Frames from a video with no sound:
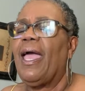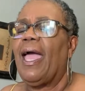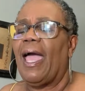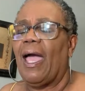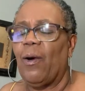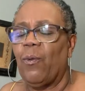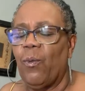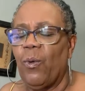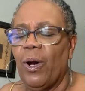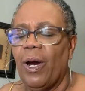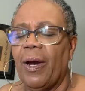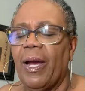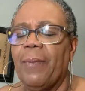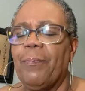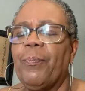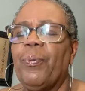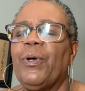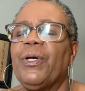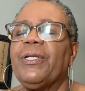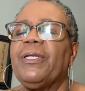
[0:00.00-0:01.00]
And we're
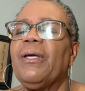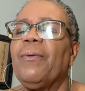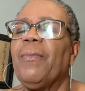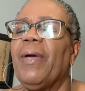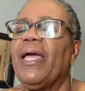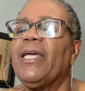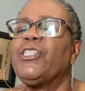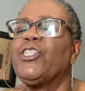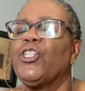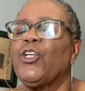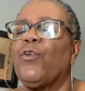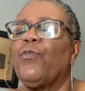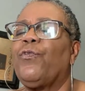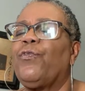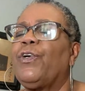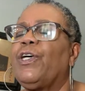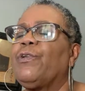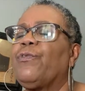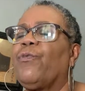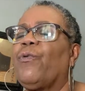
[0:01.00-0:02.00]
putting them at your
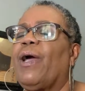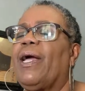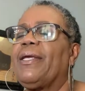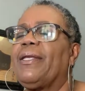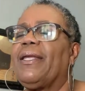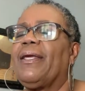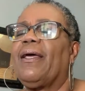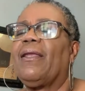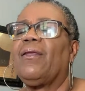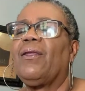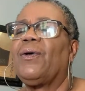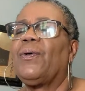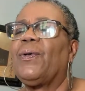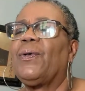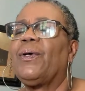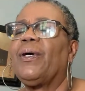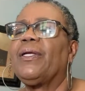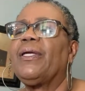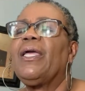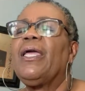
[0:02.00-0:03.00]
foot right now,
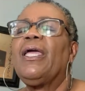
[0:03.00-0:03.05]
Lord.